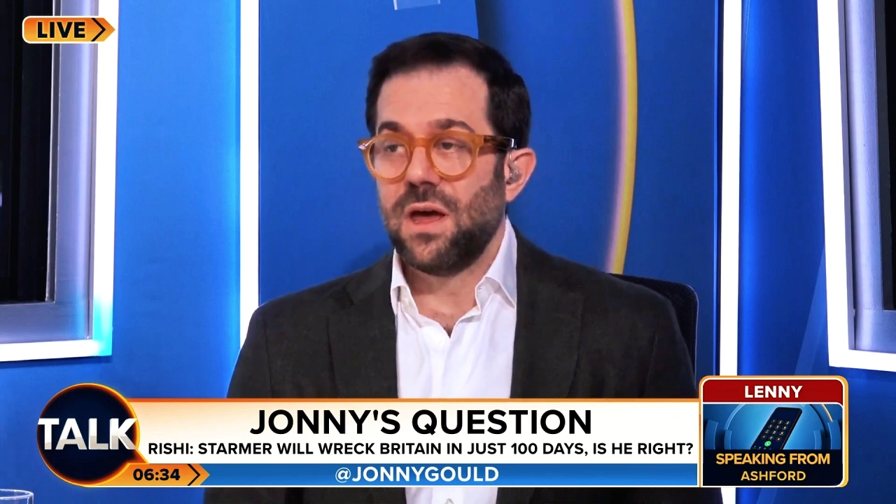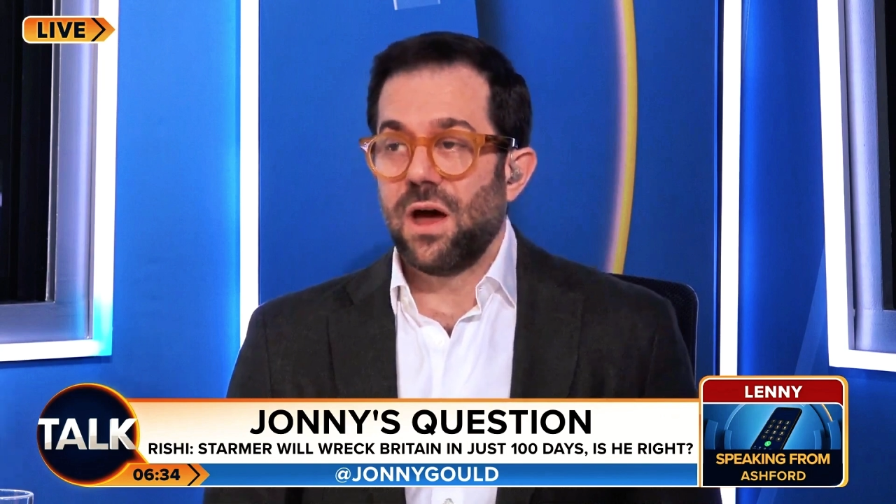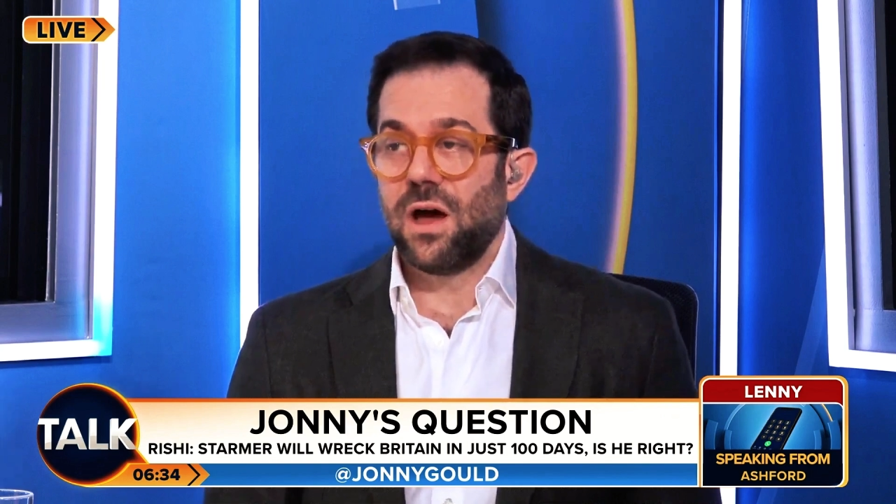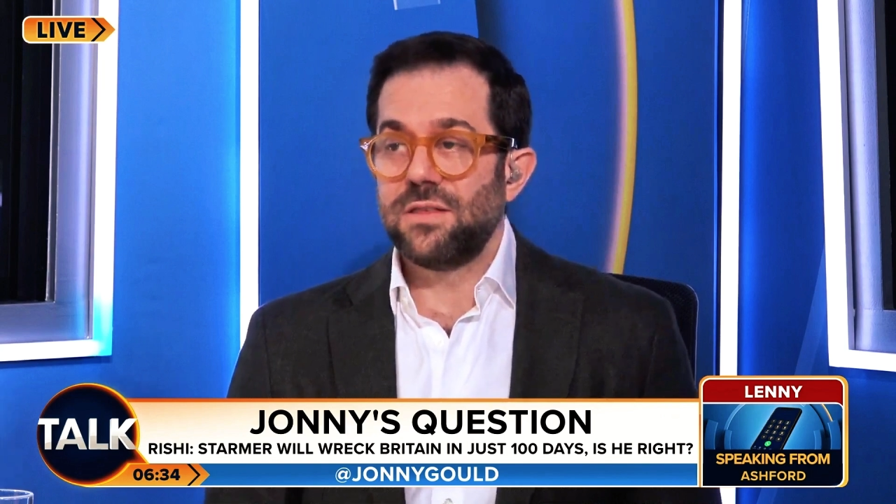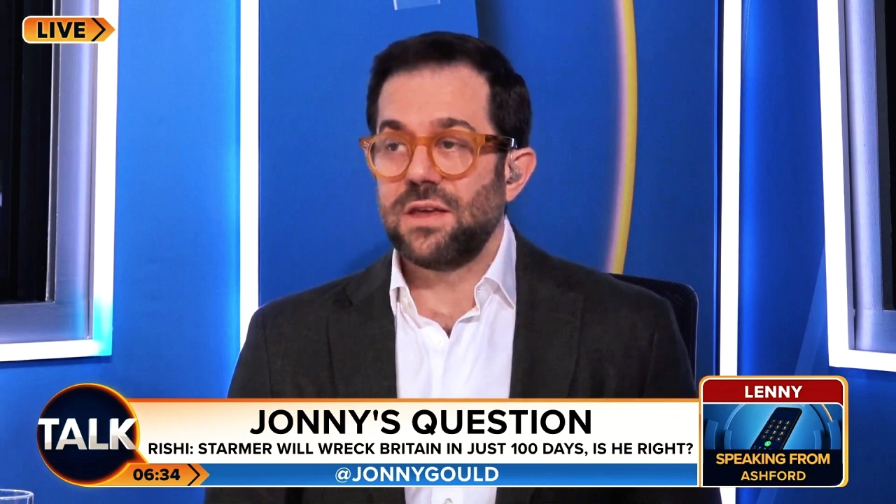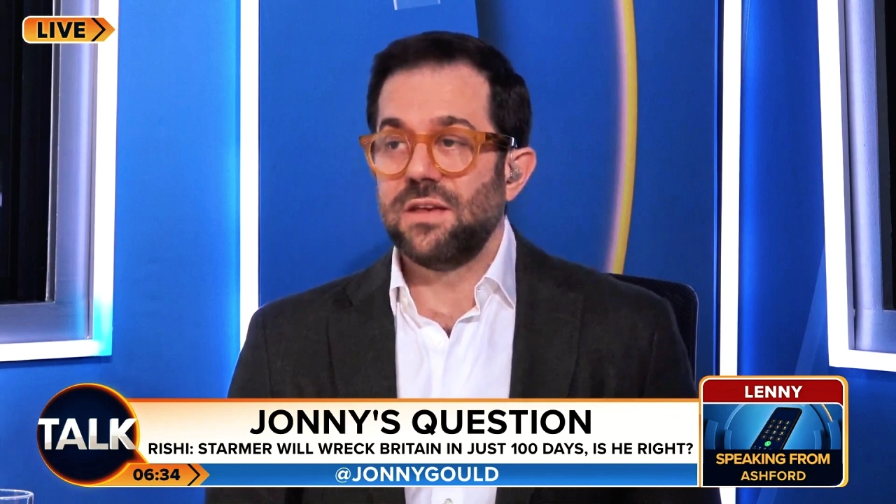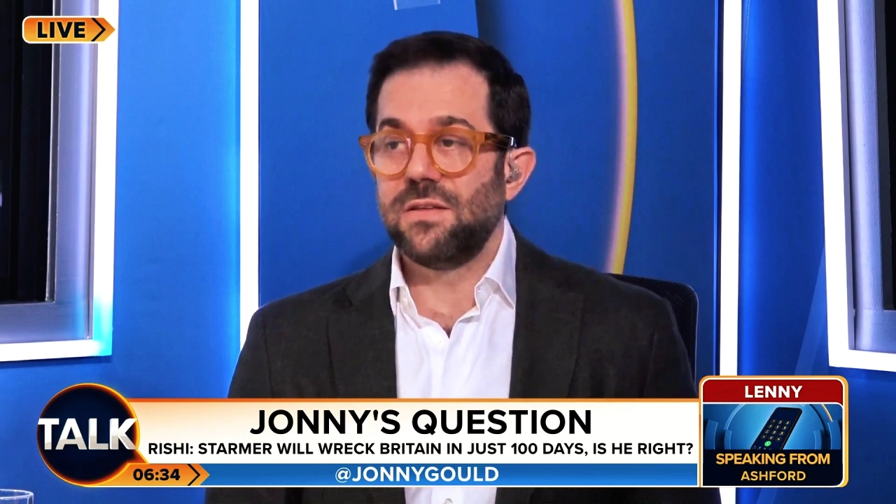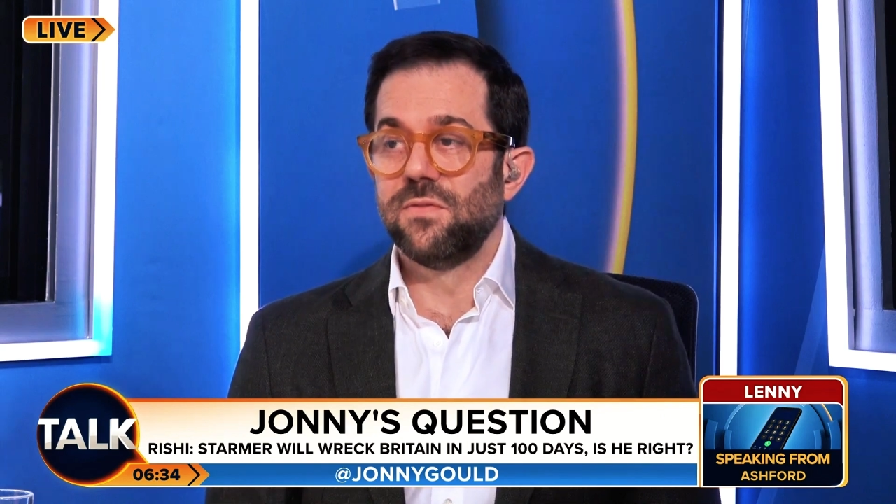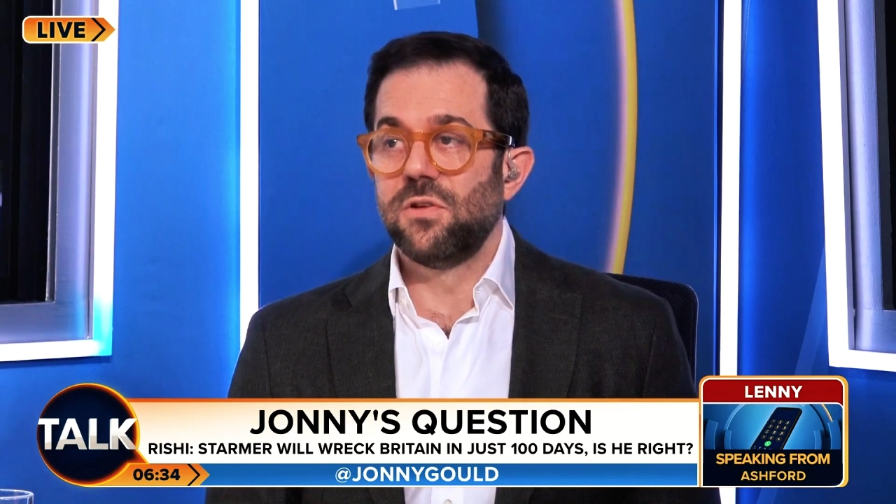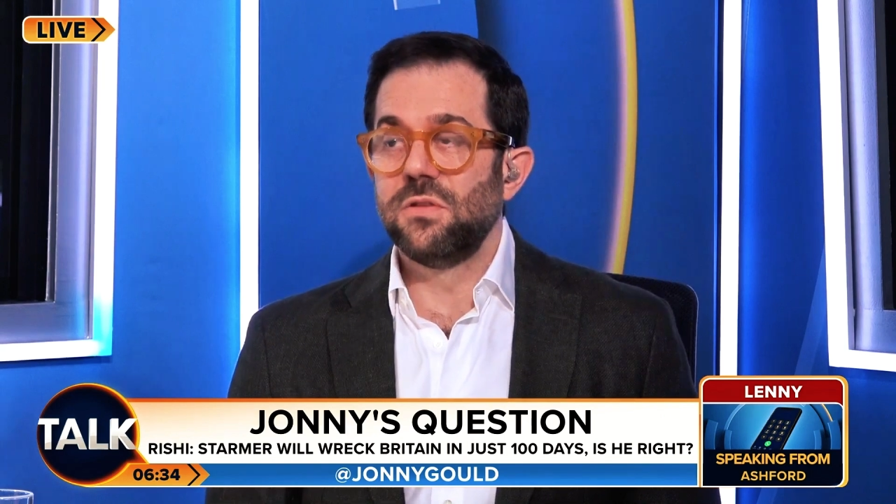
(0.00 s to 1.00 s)
Yes. I think
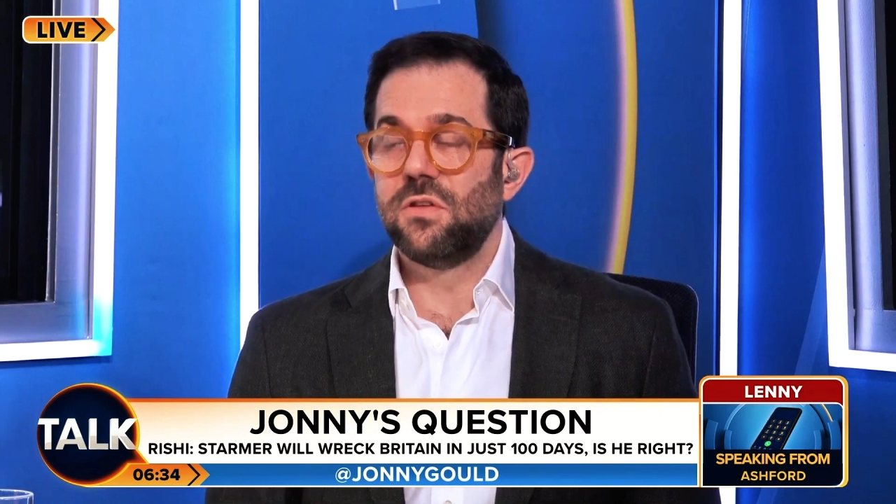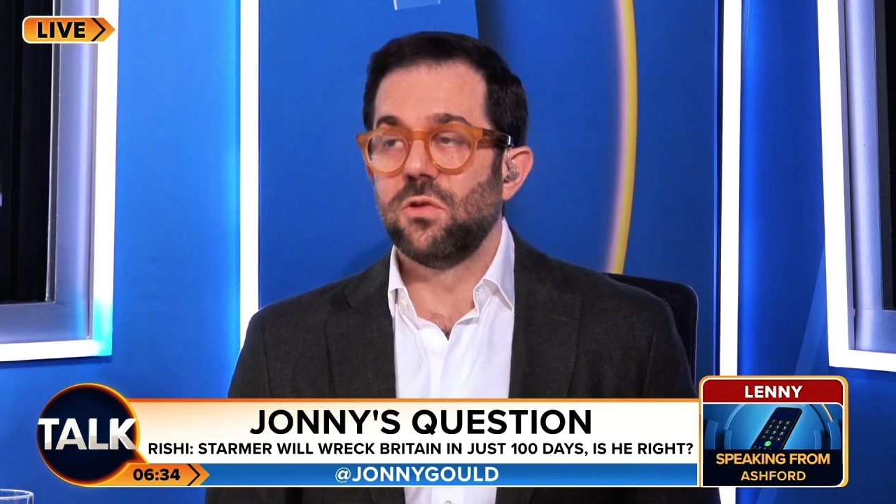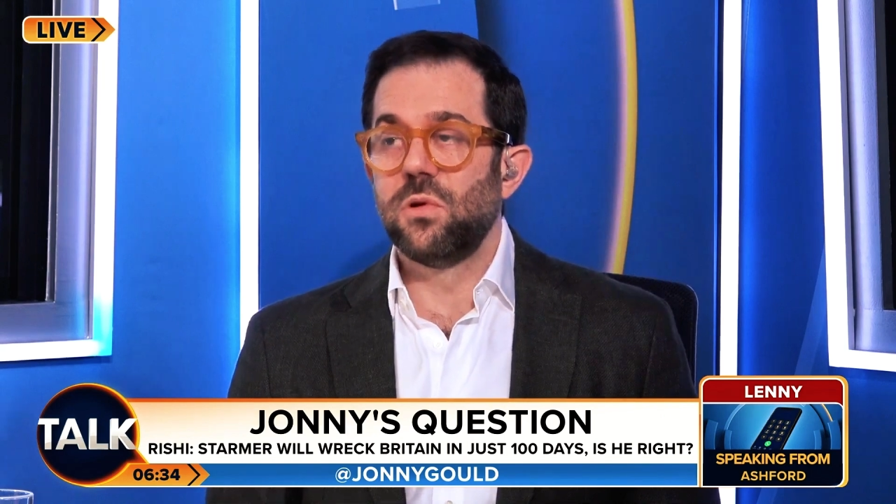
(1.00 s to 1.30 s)
his influence has